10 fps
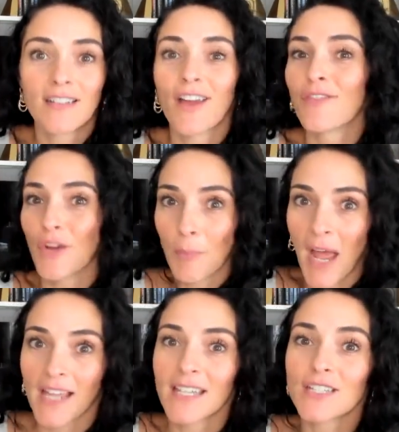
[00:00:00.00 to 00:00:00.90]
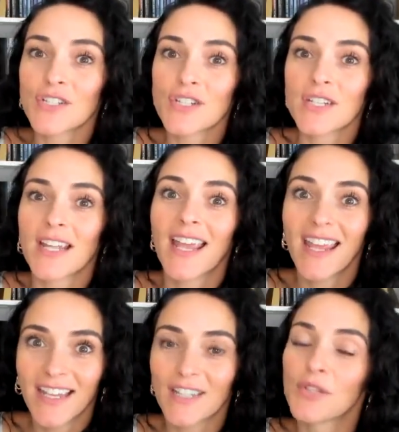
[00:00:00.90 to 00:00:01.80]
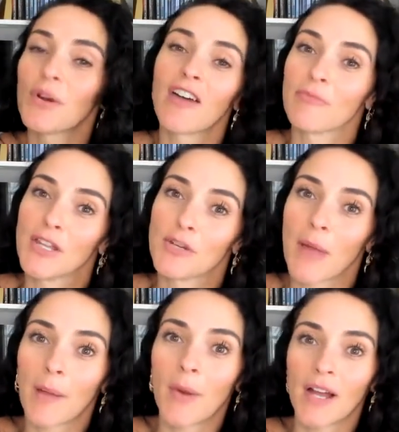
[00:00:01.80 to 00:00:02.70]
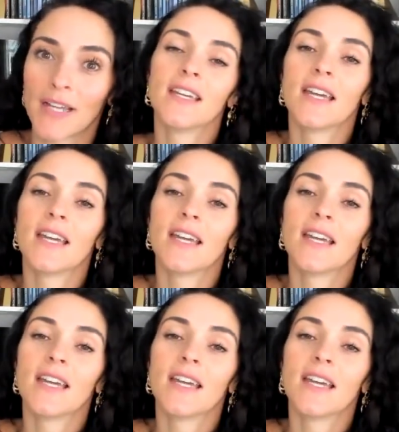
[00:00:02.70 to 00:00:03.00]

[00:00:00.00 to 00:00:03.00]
of your package and you'll have me in your back pocket.